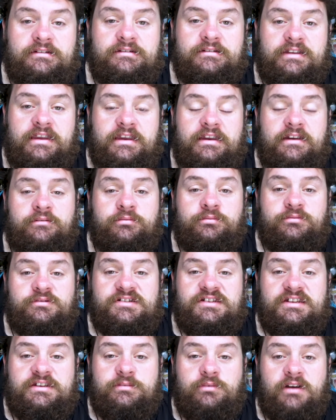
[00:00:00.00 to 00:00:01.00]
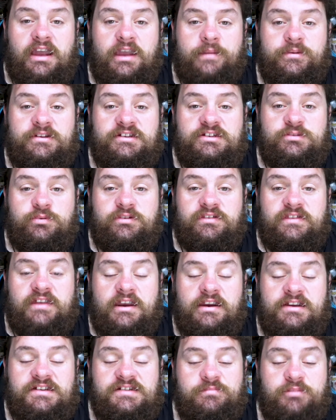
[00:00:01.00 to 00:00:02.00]
yeah, we'll see what happens with
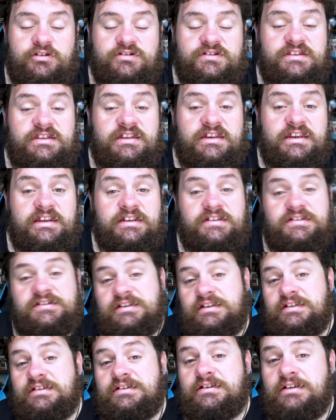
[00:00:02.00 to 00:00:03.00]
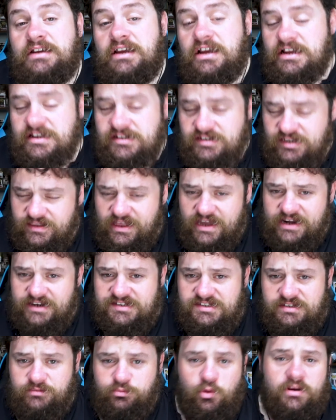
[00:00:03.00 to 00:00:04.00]
that, I suppose, in the next season. So that
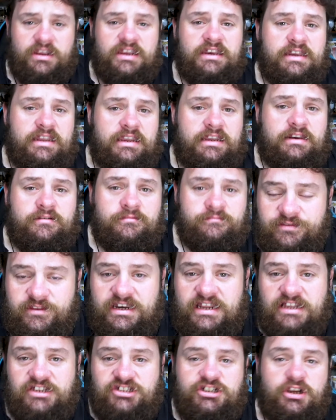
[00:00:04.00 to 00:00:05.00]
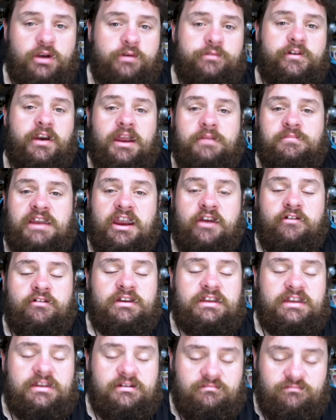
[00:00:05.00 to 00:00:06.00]
is The Walking Dead. The next show that I'm
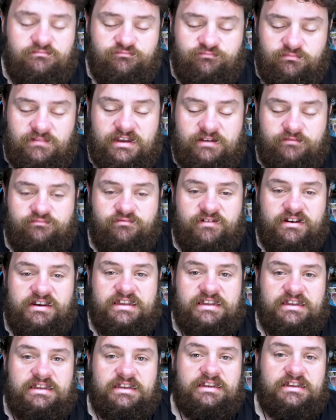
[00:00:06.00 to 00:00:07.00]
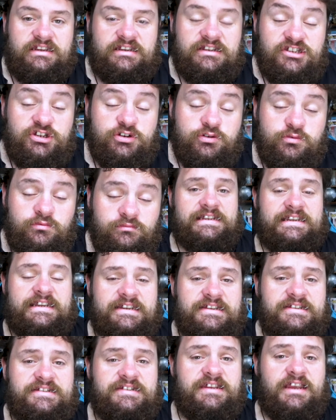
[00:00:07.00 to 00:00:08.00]
currently really into
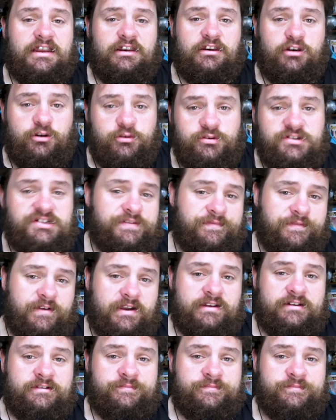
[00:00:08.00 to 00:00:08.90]
is Lucifer.